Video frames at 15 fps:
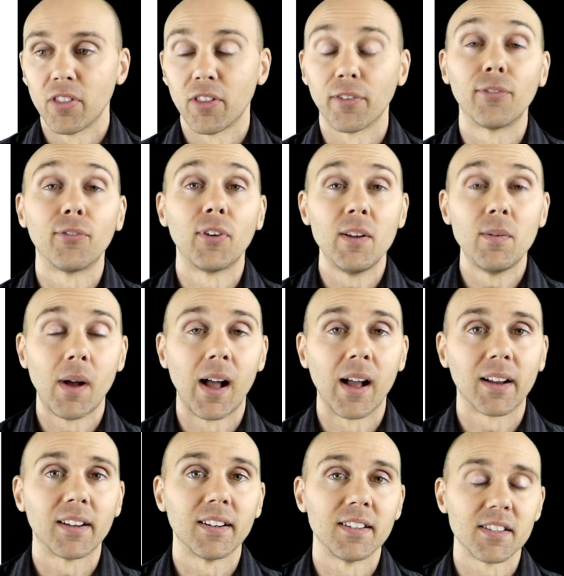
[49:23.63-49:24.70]
the free
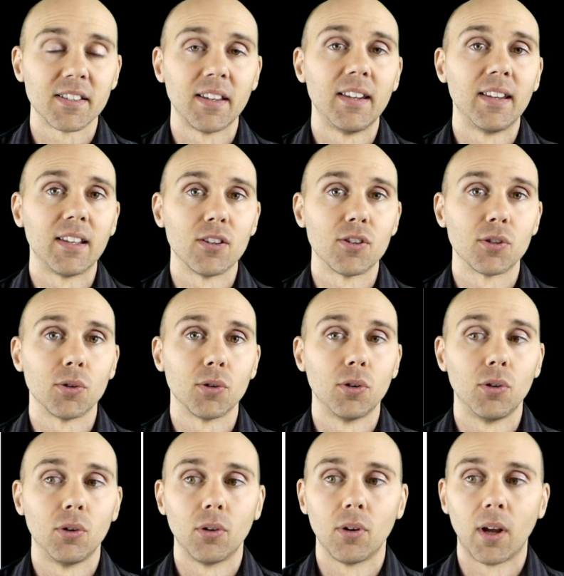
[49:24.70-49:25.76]
market is leading
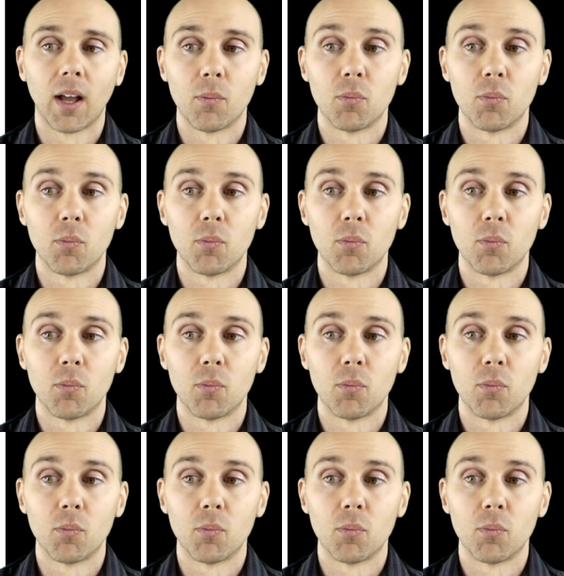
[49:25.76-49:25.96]
to